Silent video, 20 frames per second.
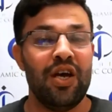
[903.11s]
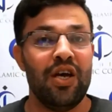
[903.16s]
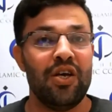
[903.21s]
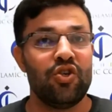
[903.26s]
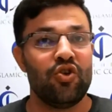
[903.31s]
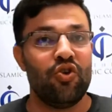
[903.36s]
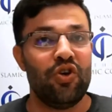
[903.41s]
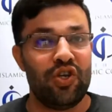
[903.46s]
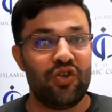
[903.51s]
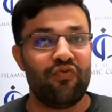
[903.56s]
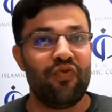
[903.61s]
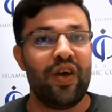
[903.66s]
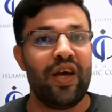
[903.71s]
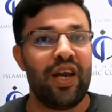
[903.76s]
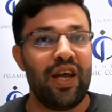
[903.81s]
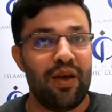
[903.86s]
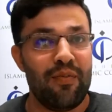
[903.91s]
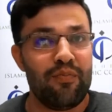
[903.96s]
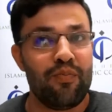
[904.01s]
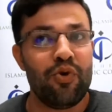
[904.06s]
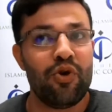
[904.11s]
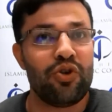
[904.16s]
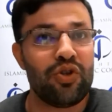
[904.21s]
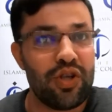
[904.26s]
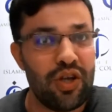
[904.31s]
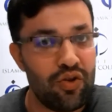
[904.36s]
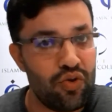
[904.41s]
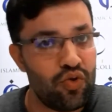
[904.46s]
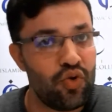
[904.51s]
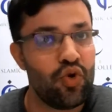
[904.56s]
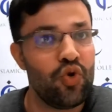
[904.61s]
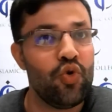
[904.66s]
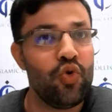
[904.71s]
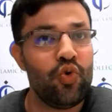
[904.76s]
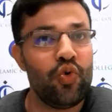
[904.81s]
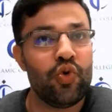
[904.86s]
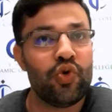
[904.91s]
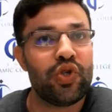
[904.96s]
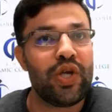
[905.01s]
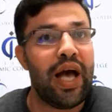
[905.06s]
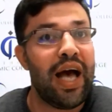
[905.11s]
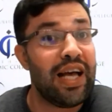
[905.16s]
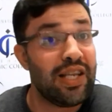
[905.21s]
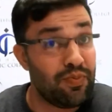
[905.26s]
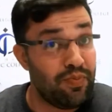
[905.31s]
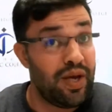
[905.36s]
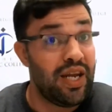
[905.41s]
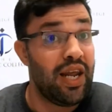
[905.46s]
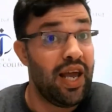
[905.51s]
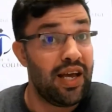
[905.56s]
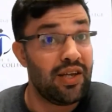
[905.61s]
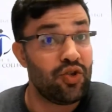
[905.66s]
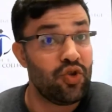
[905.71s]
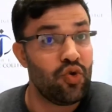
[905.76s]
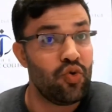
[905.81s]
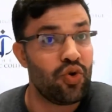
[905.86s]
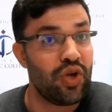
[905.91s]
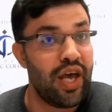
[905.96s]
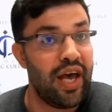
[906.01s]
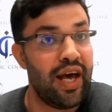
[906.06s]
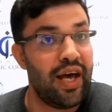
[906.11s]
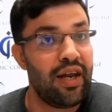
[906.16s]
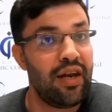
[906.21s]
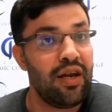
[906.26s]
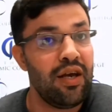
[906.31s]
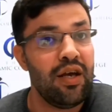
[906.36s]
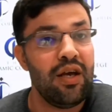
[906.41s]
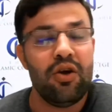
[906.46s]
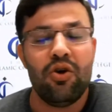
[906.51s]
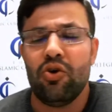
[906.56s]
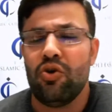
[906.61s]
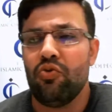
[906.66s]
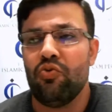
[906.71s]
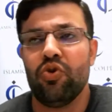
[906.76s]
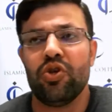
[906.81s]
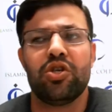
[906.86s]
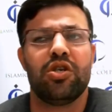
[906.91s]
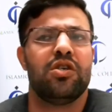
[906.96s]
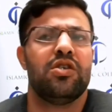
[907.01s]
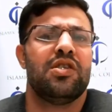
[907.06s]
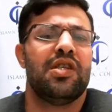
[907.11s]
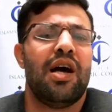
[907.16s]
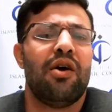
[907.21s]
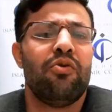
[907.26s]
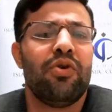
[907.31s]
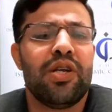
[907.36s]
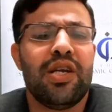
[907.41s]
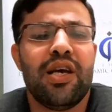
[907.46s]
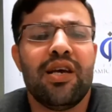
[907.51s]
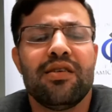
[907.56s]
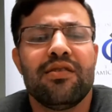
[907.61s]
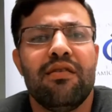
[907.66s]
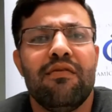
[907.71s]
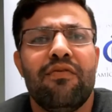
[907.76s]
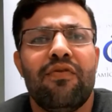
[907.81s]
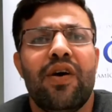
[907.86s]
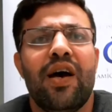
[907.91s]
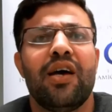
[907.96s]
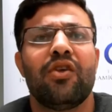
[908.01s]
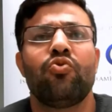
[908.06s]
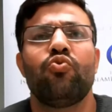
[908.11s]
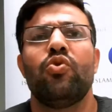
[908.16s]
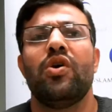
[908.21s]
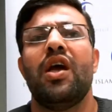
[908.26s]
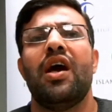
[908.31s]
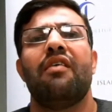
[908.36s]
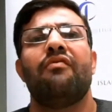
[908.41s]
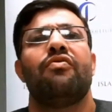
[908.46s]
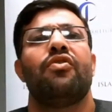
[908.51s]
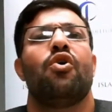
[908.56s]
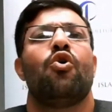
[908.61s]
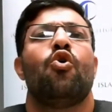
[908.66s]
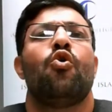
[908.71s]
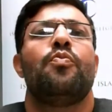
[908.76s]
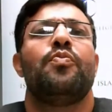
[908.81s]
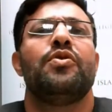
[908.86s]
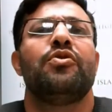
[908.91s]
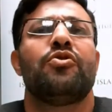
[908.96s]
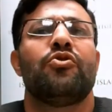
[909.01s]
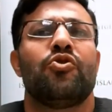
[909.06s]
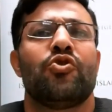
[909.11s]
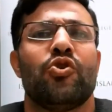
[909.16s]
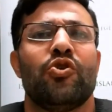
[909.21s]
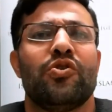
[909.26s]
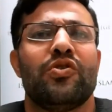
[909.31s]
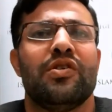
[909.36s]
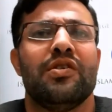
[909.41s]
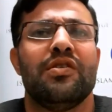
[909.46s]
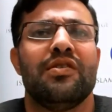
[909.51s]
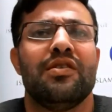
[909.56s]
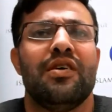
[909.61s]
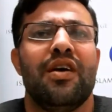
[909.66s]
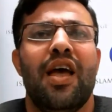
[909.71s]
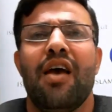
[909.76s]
So it's very important to use as many as you can, which is nowadays, in fact, we have the open resources.